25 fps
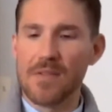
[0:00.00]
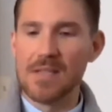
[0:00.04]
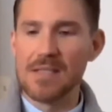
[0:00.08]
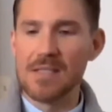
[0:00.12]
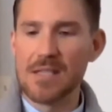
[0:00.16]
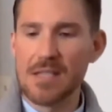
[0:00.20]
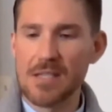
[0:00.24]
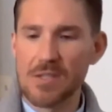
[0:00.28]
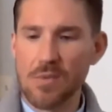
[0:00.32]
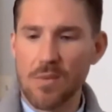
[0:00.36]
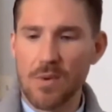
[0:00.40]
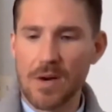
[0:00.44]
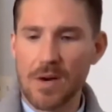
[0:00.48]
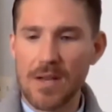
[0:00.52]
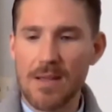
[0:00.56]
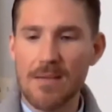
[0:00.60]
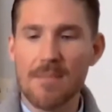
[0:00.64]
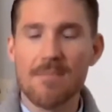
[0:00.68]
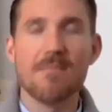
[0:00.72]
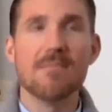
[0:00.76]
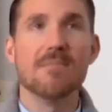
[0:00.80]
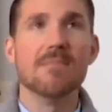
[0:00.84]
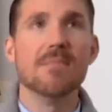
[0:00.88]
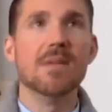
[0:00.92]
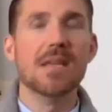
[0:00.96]
This is what
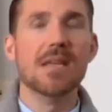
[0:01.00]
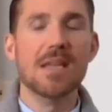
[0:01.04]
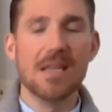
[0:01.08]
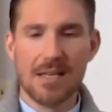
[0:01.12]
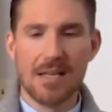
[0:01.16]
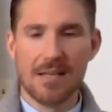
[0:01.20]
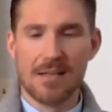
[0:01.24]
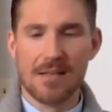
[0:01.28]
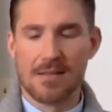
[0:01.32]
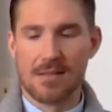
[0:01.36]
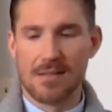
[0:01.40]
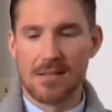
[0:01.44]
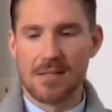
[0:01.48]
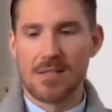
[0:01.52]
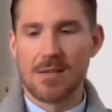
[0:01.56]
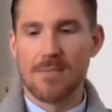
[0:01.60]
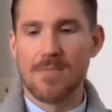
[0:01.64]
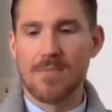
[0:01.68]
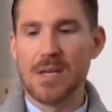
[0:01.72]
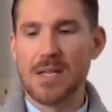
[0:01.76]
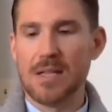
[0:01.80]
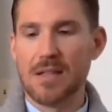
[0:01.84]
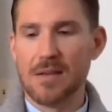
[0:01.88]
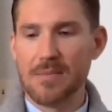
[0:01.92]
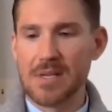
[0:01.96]
it means to
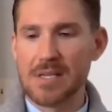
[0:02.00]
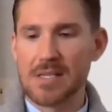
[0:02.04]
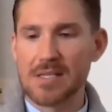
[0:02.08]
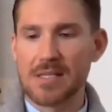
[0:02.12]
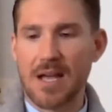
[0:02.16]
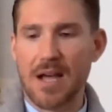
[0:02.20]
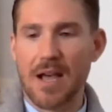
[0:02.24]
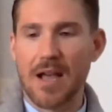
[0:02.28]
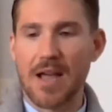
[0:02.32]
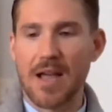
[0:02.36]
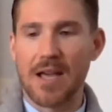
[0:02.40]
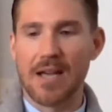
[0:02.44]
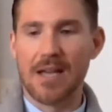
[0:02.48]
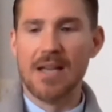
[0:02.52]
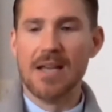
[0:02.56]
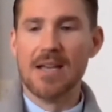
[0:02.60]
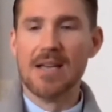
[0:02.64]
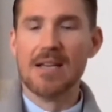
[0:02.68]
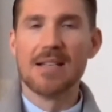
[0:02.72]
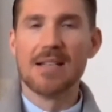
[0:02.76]
be the Messiah,